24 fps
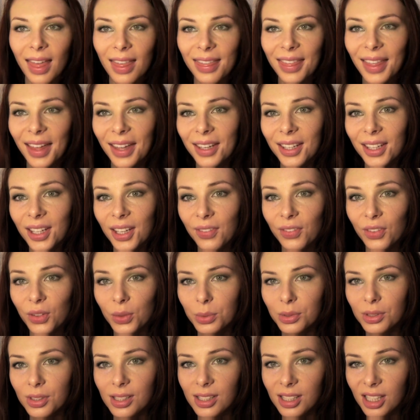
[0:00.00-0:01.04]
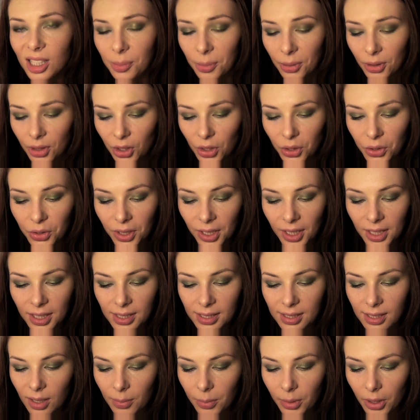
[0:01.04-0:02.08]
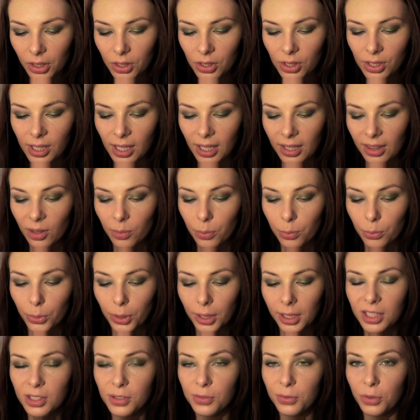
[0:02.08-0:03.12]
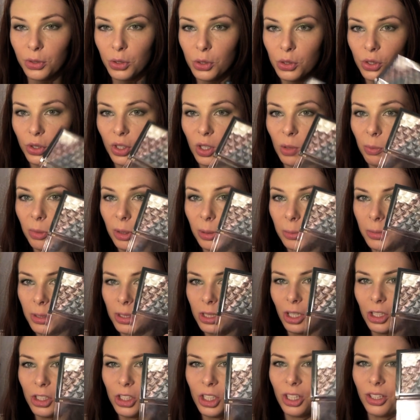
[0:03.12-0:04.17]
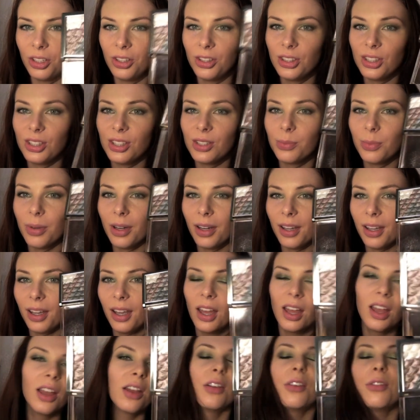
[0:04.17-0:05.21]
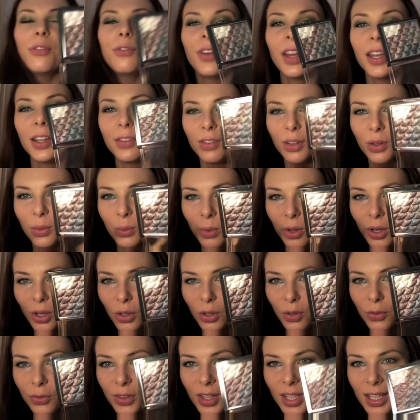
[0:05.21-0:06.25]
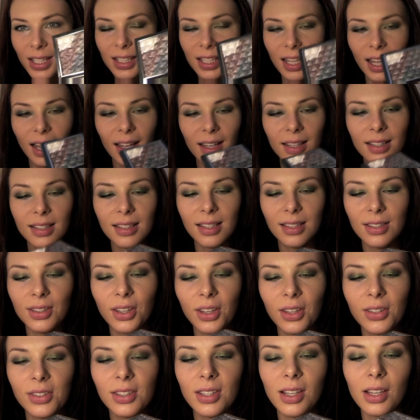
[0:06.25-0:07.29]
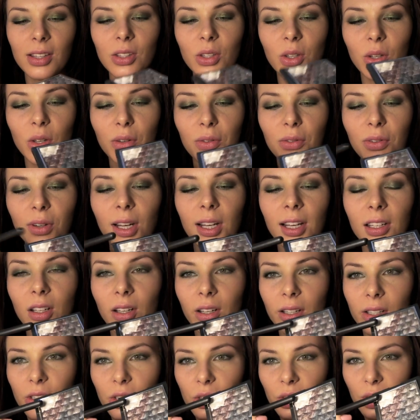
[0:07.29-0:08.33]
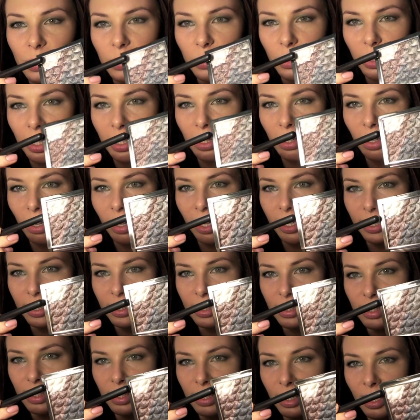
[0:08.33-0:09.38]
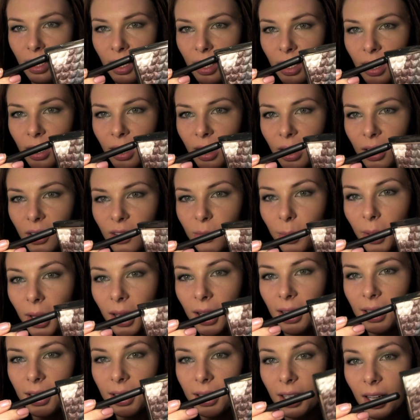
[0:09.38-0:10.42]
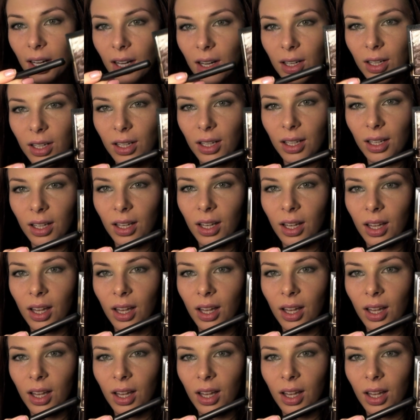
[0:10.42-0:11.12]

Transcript: Then, if you want to deepen the crease, I'm going to take the Brilliant Fusion Complement eyeshadow. This is my favourite one of the set. As you can see, it's got a really nice shimmery light, kind of pearly colour,